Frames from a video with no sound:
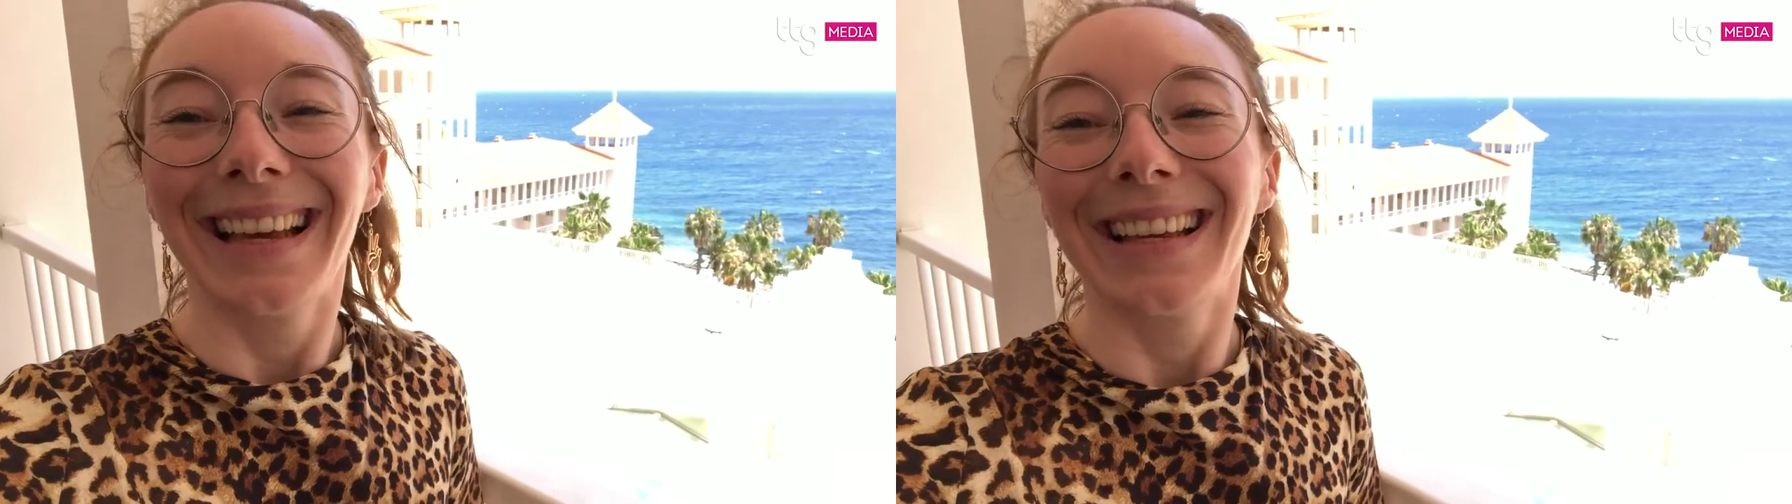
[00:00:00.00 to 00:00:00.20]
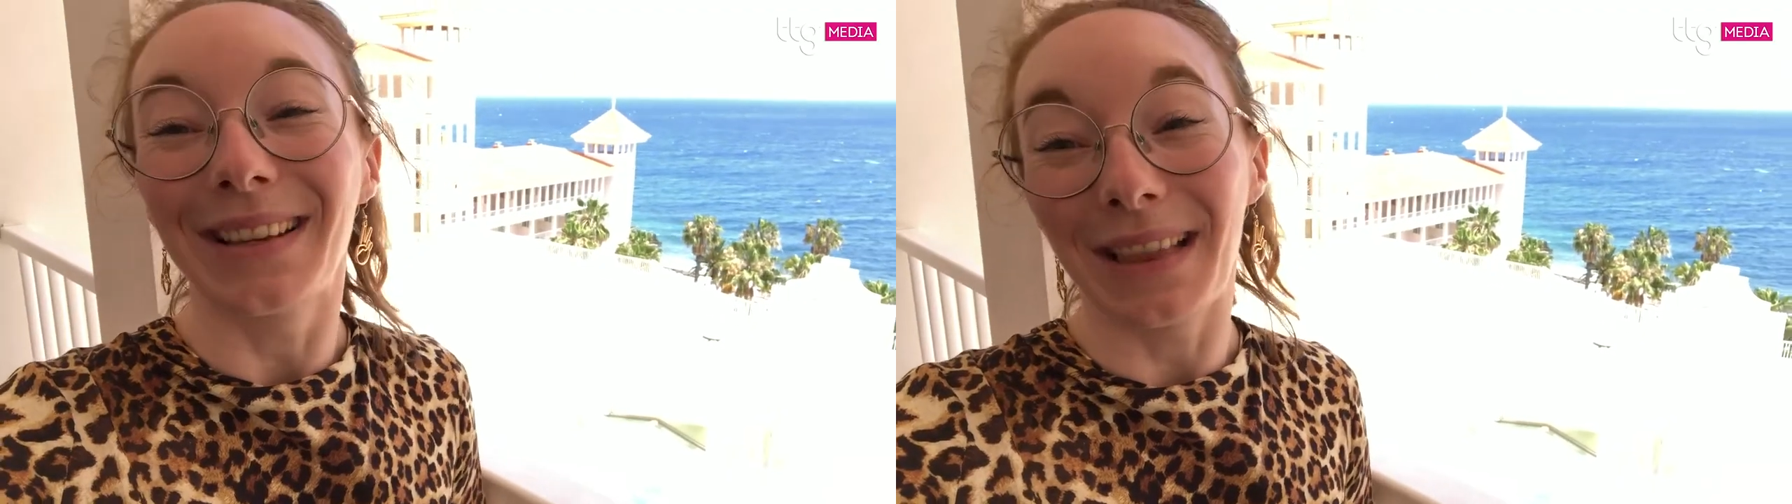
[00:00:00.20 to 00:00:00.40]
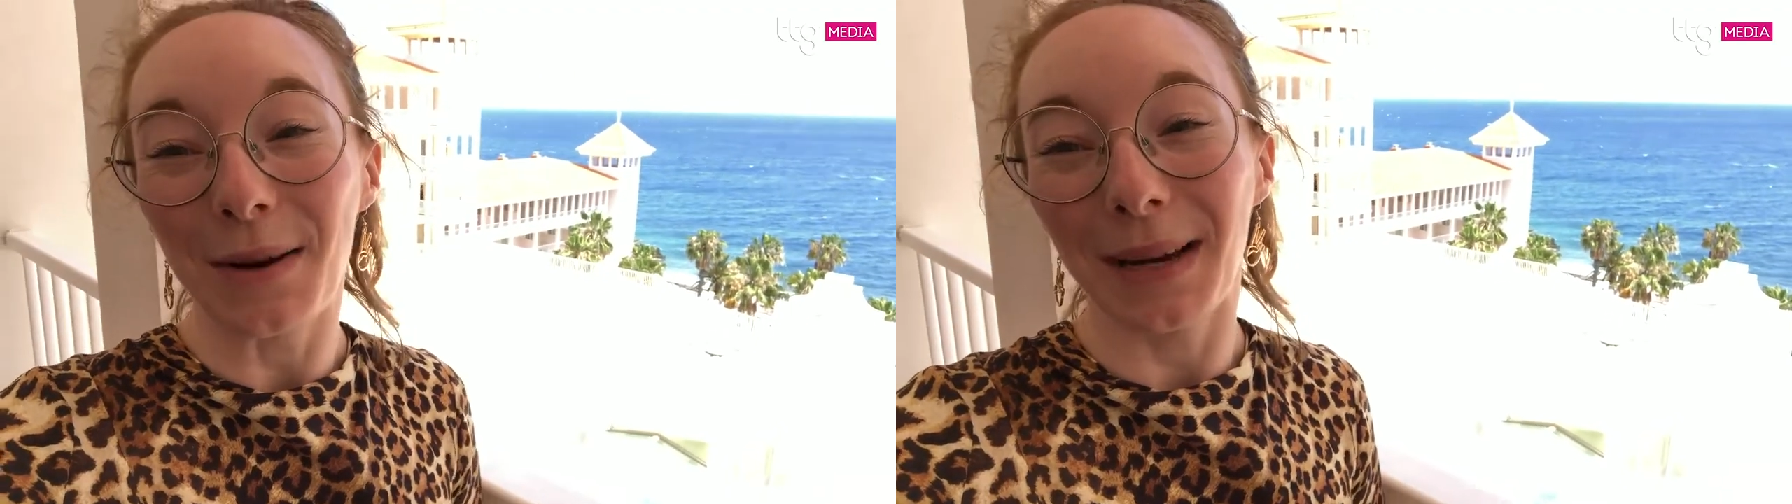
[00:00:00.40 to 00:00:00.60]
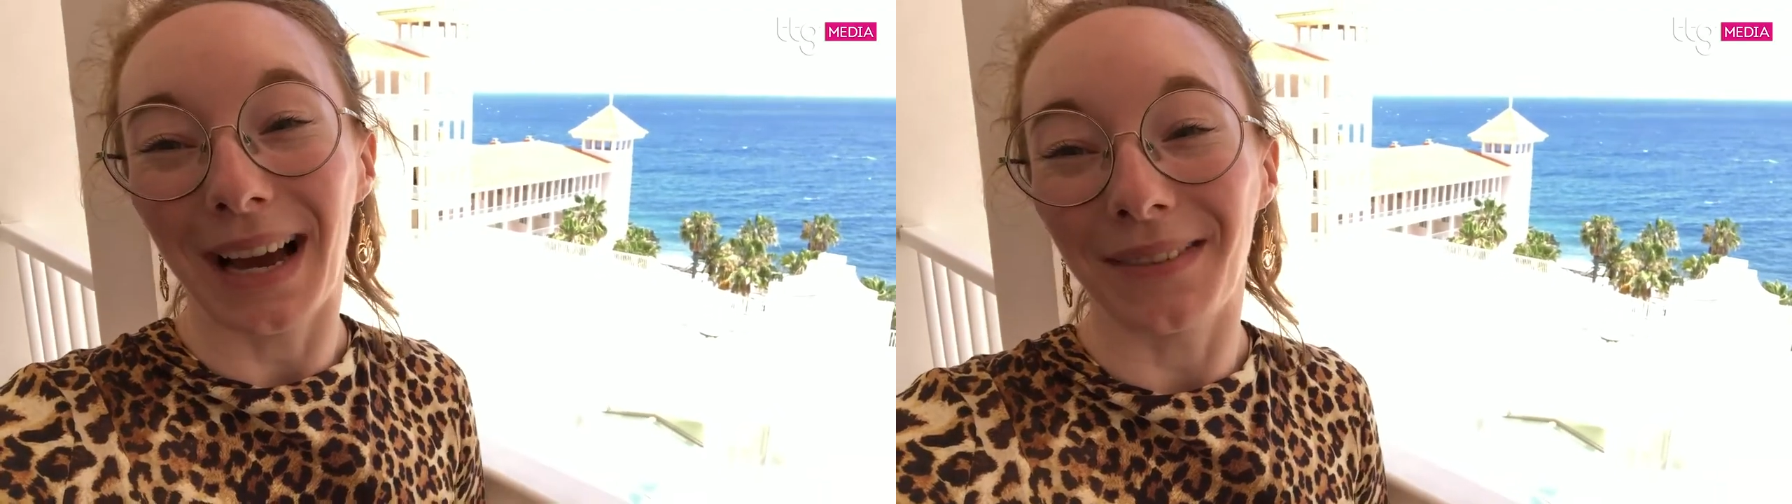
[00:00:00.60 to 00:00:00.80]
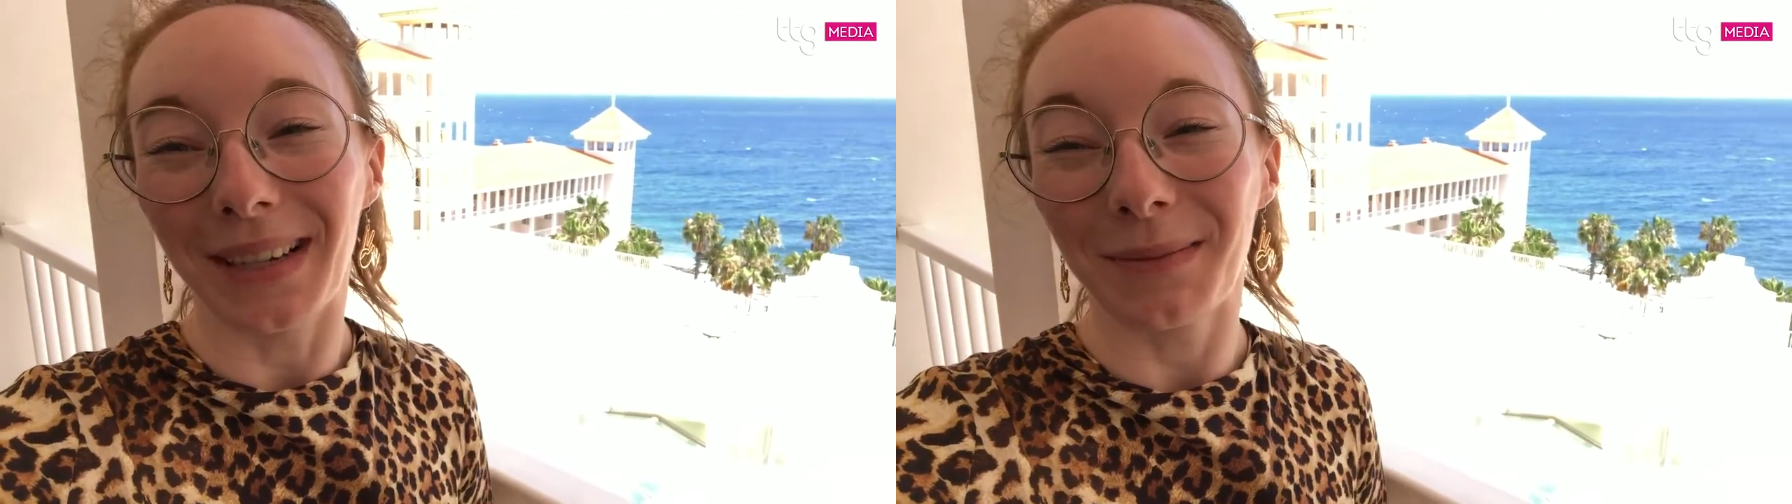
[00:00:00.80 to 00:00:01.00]
So there we
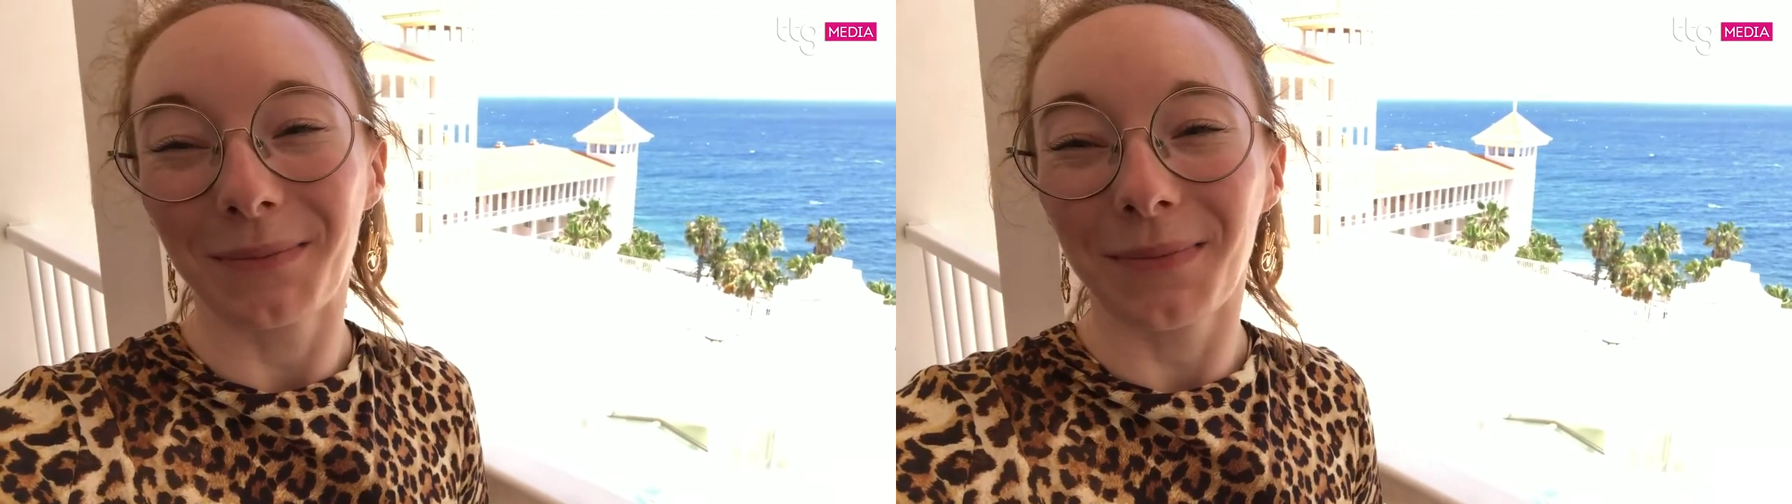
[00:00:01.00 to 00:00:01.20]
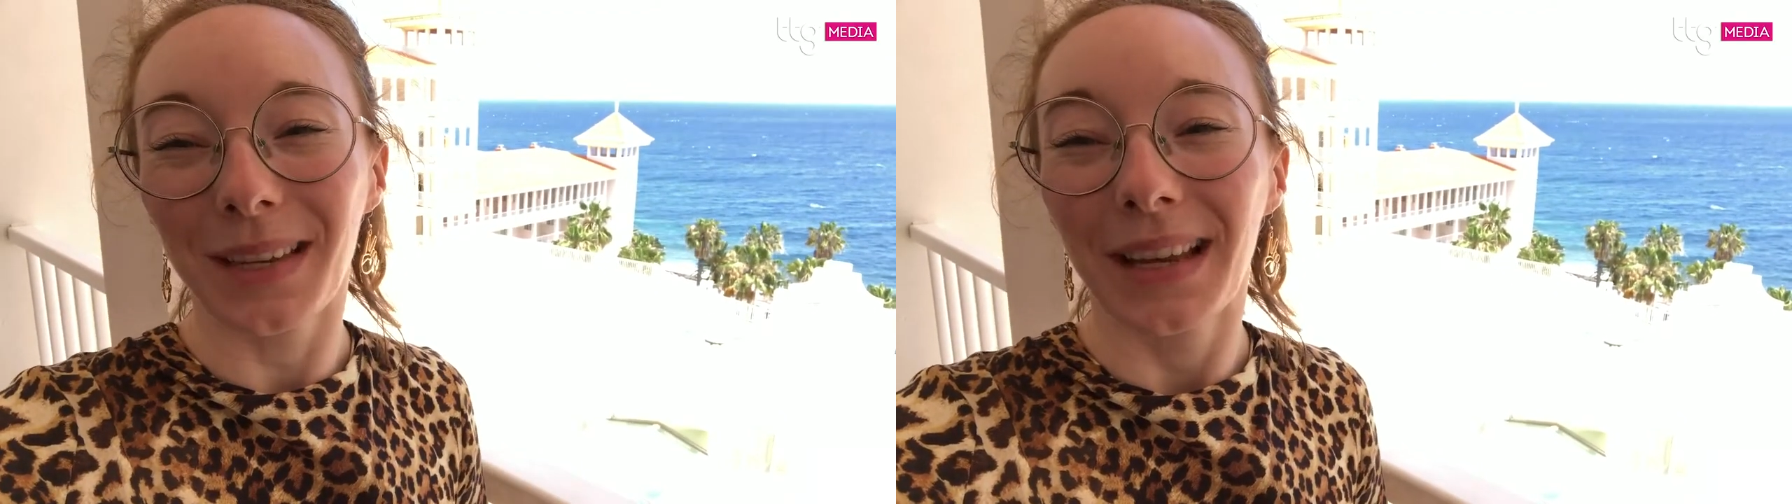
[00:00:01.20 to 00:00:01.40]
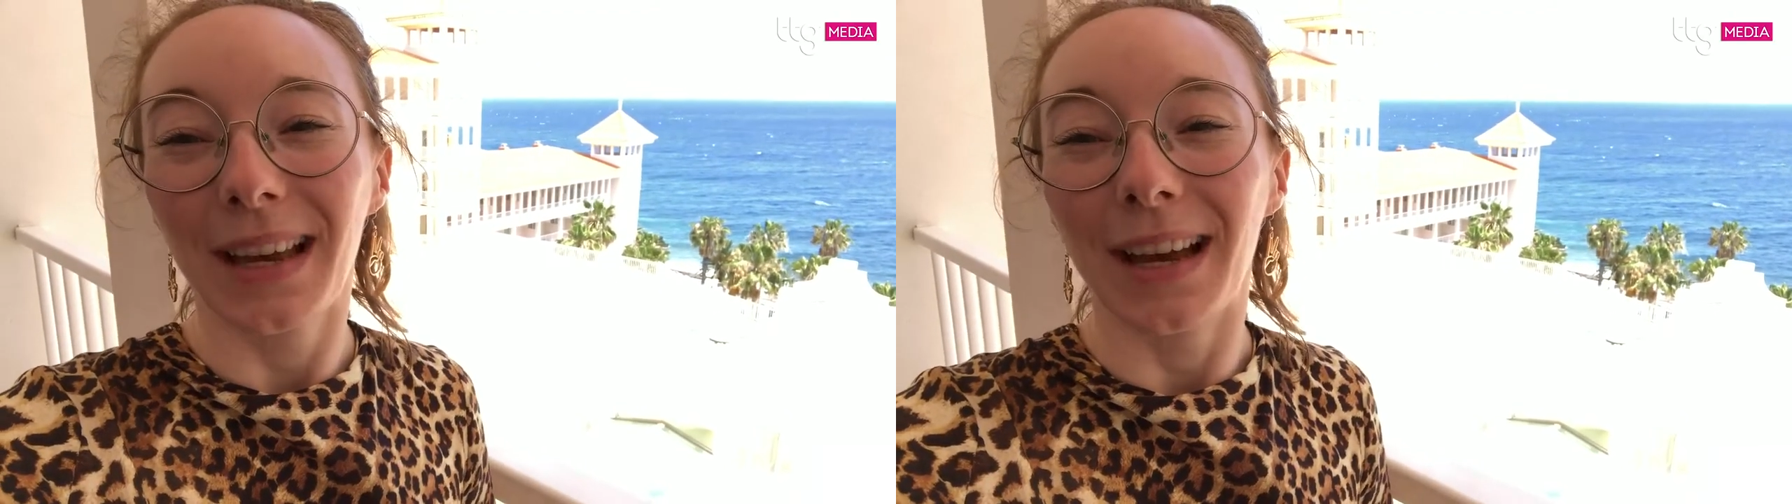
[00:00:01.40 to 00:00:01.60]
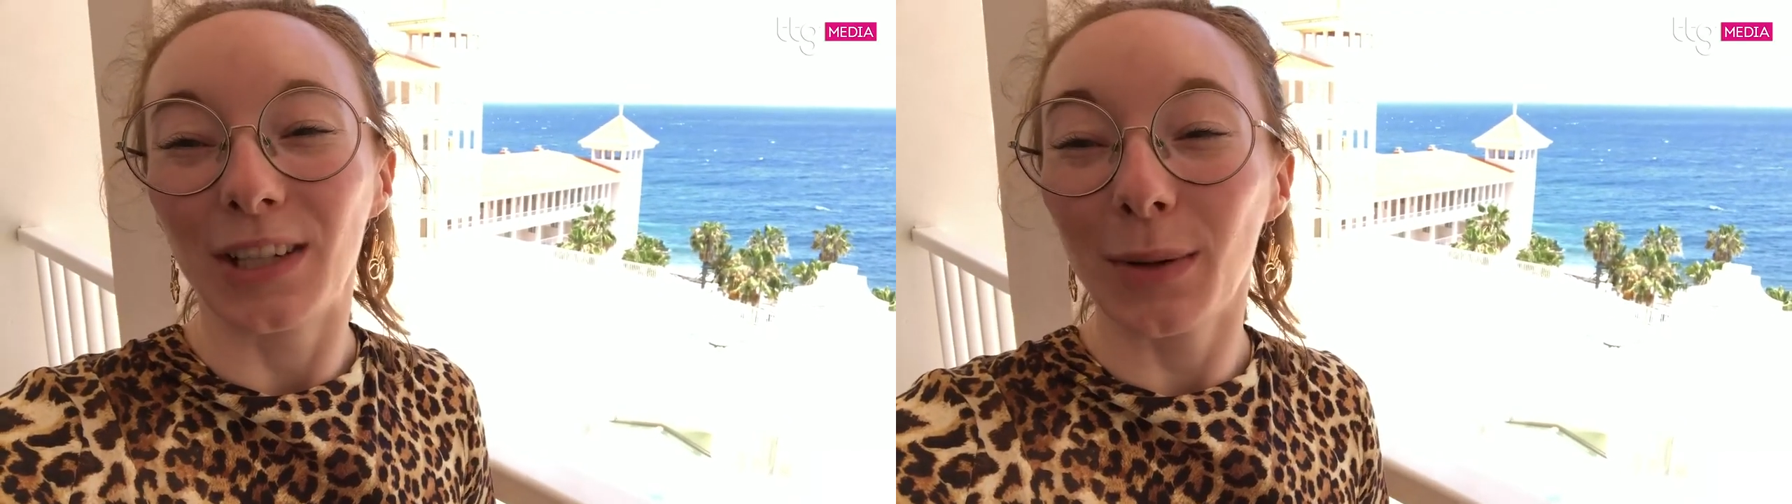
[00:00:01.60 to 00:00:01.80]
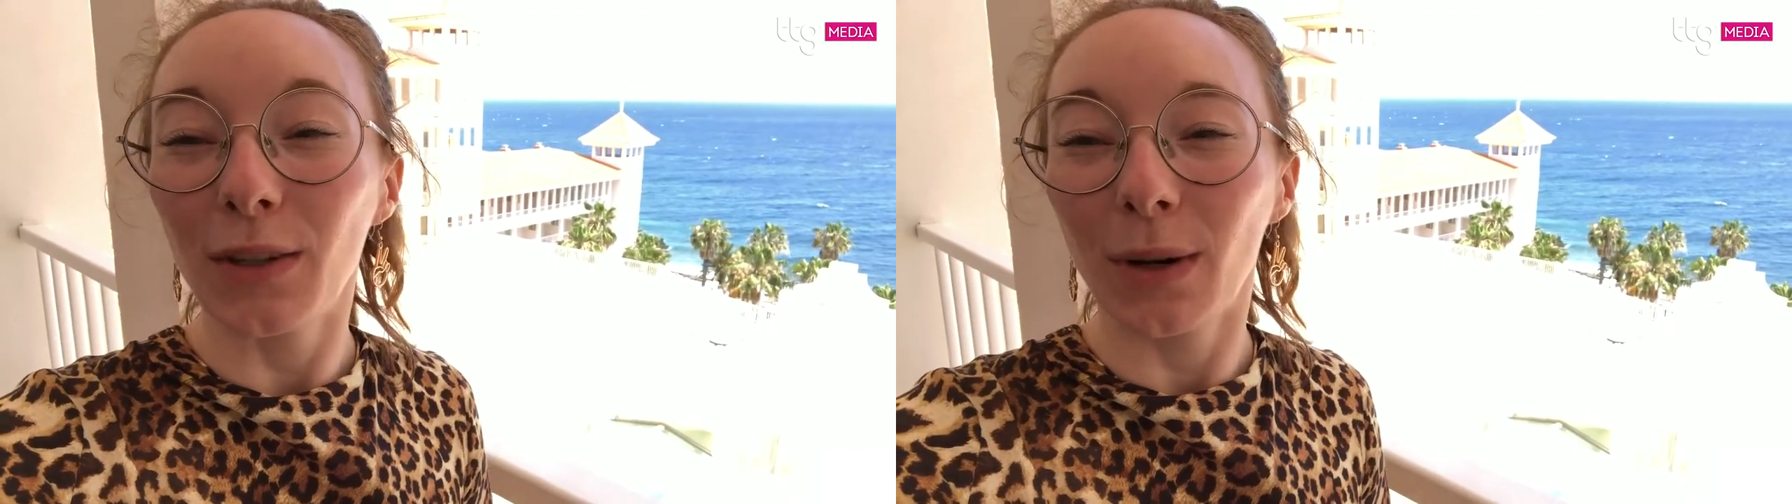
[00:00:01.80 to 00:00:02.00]
have it. A
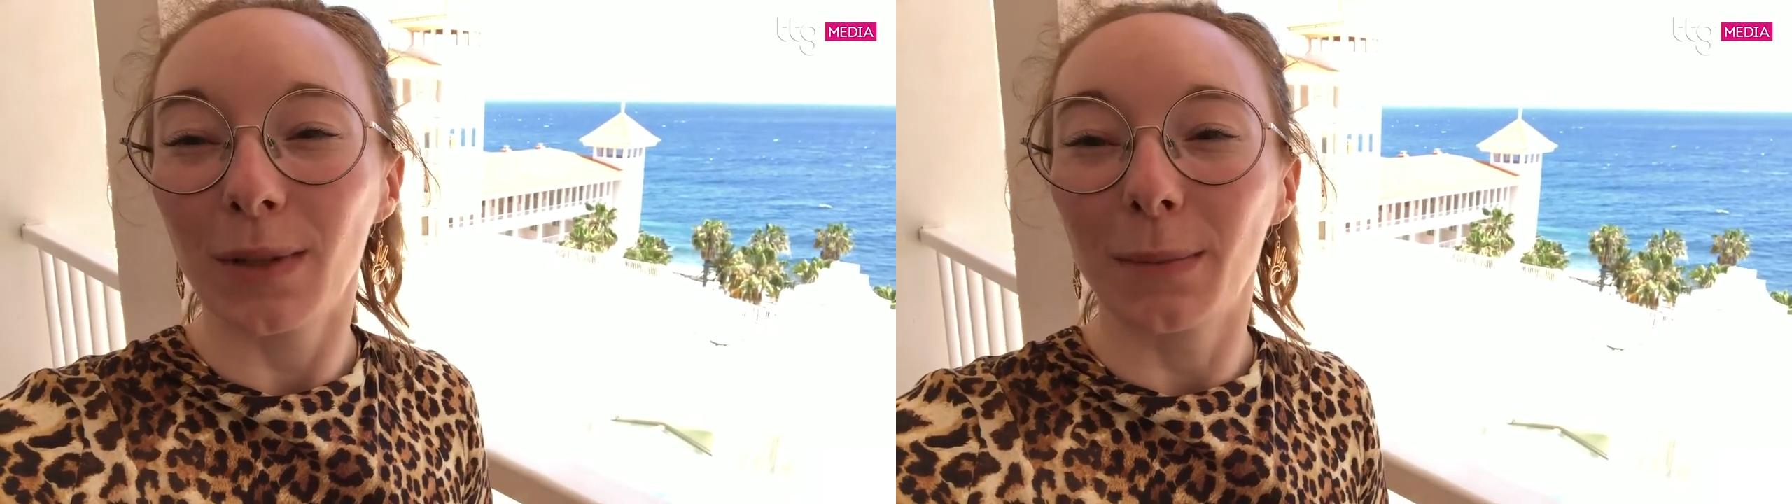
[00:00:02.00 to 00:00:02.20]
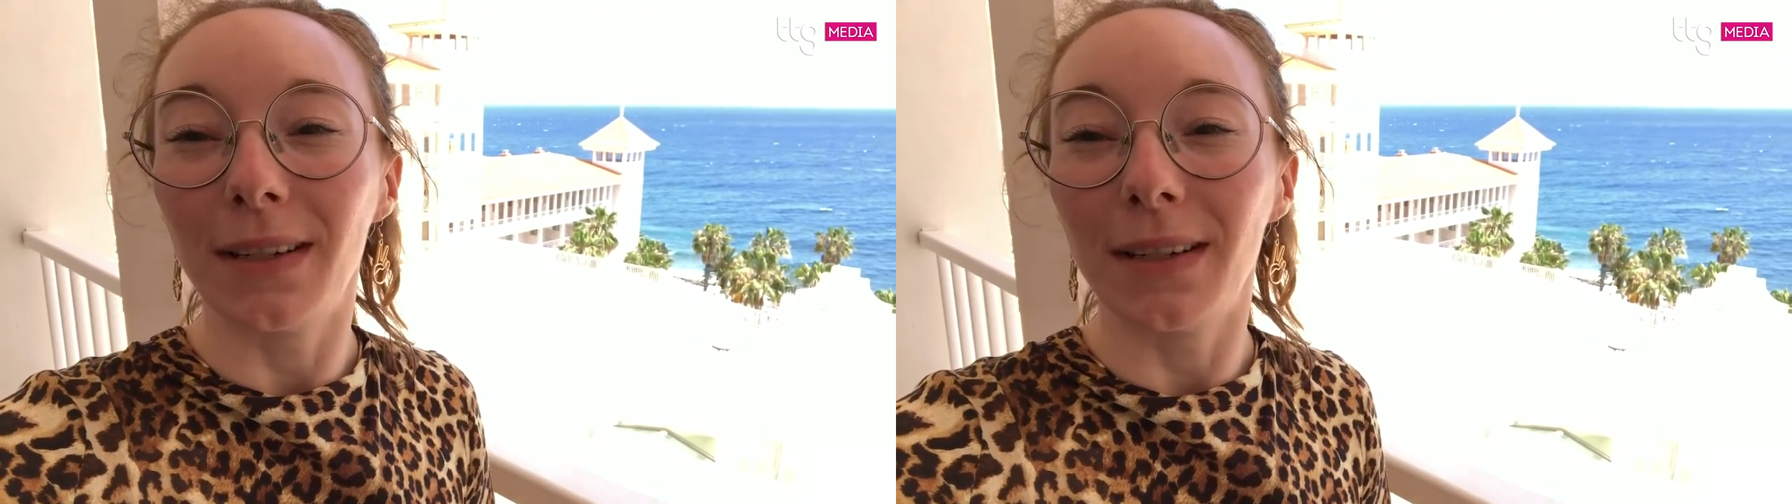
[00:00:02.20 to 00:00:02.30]
TUI trip to